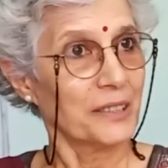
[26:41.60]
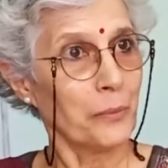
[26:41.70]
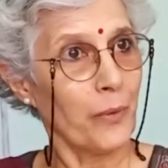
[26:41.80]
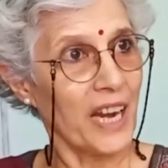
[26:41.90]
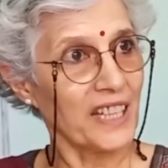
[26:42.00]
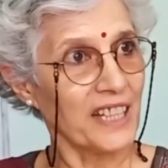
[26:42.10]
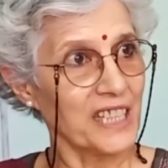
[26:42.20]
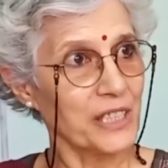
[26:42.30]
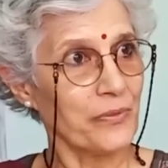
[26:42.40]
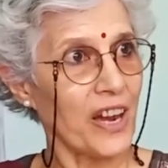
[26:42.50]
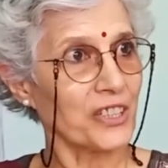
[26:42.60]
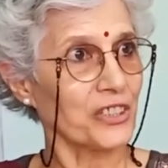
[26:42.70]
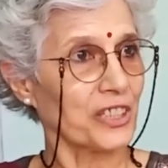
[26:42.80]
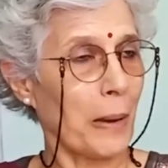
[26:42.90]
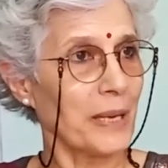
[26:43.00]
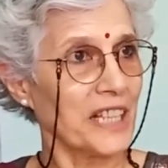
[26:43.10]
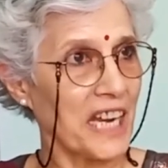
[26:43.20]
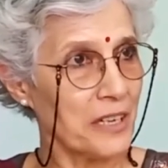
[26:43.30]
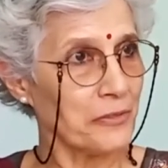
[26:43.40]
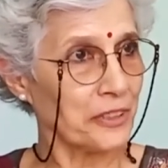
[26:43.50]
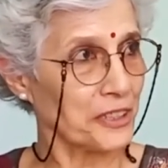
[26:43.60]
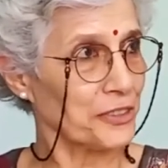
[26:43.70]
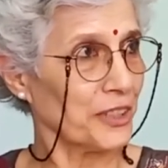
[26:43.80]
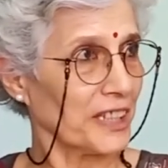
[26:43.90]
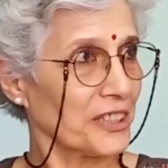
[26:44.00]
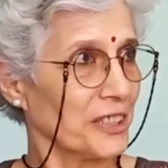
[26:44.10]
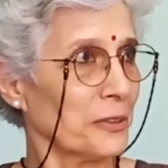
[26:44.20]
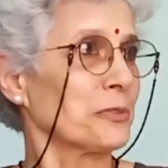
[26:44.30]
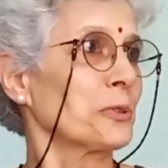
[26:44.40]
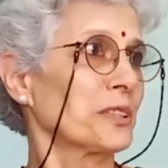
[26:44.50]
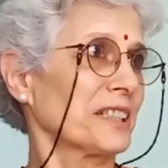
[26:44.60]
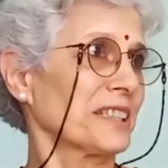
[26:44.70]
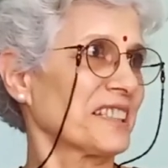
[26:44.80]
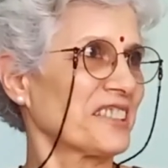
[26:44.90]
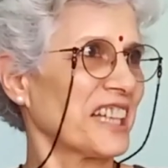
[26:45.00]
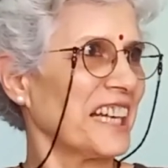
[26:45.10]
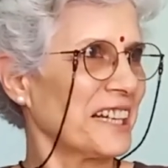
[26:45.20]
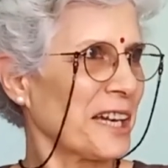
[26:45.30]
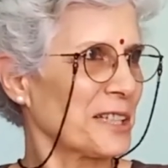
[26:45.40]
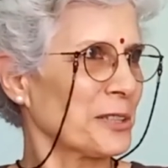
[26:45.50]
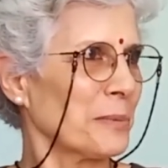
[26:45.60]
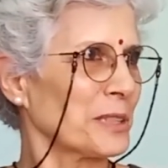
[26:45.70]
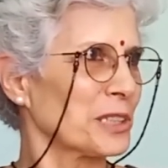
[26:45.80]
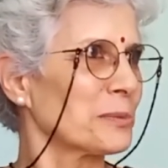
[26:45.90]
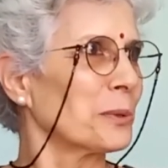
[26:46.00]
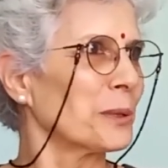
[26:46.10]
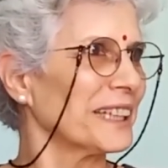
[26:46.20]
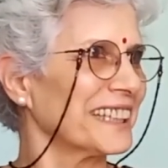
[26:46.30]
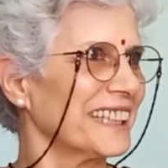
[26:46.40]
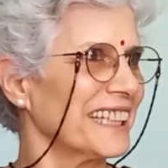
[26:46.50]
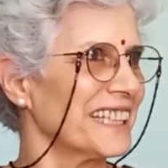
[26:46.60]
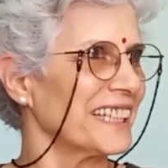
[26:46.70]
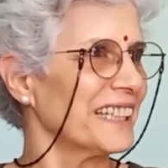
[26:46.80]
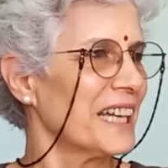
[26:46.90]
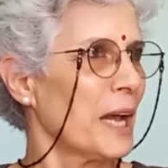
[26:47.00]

the way things function, I mean, the infrastructure, of course, Sri Lanka is so much smaller than India,